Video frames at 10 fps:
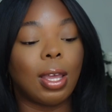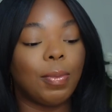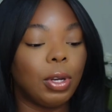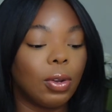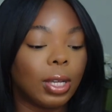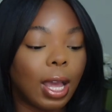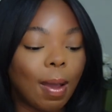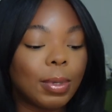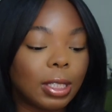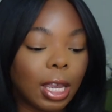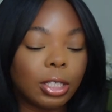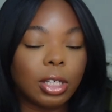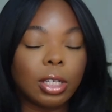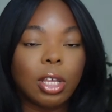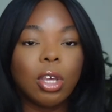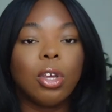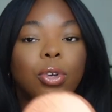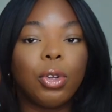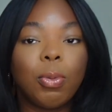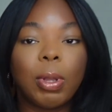let me know in the comment section.
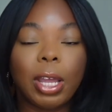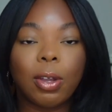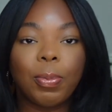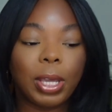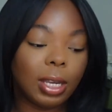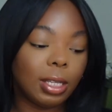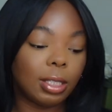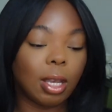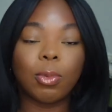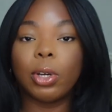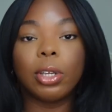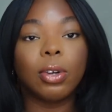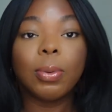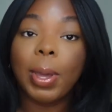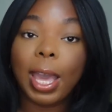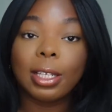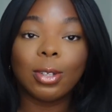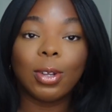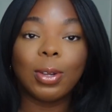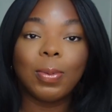Do you plan on picking these these up or you're going to
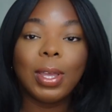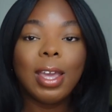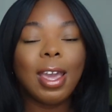pass on them.